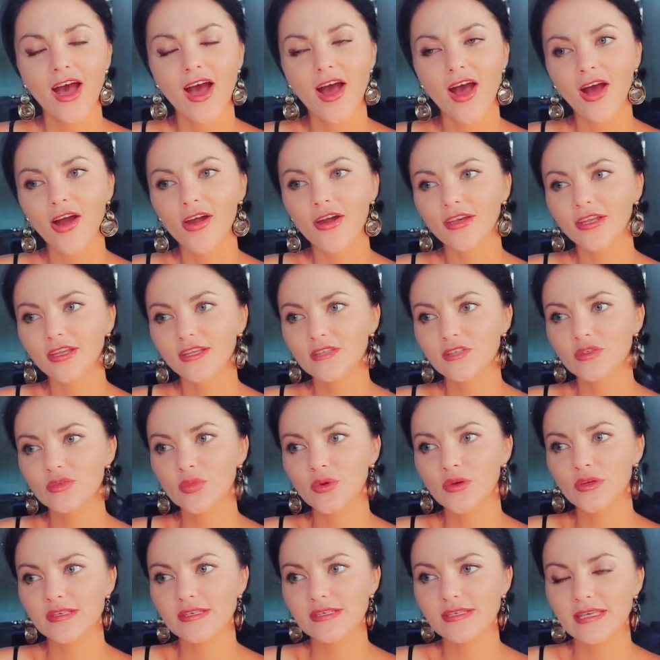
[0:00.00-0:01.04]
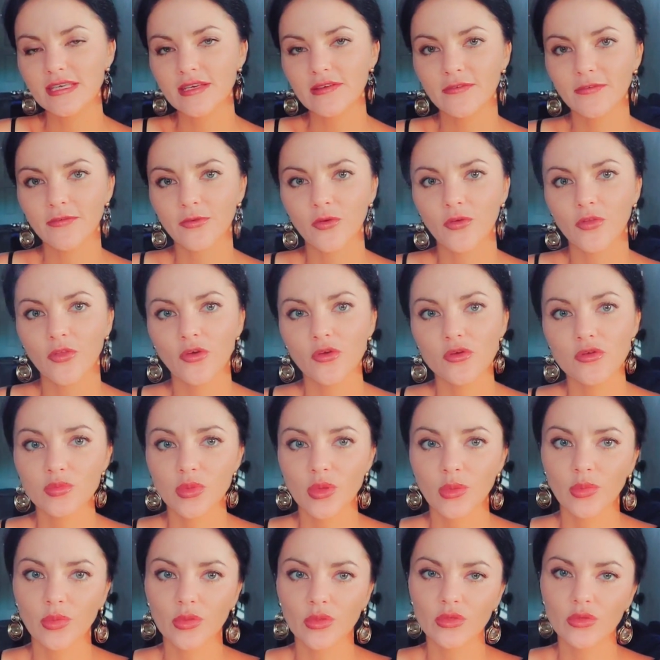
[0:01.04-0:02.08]
hard to perceive for those
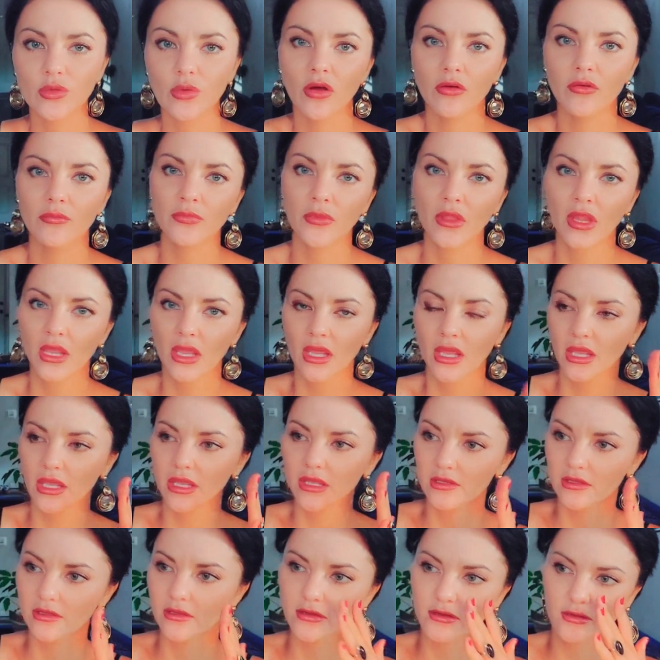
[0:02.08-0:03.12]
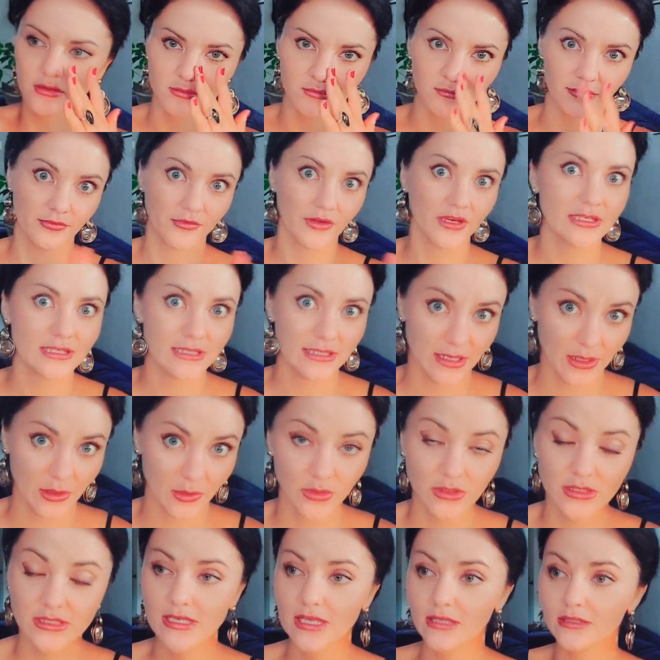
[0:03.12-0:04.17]
people who are in uh, three D, I
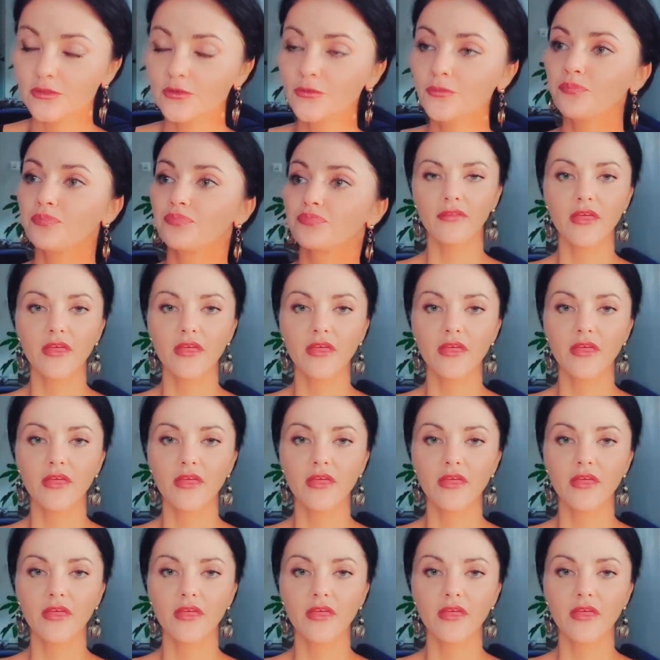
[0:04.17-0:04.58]
will tell you.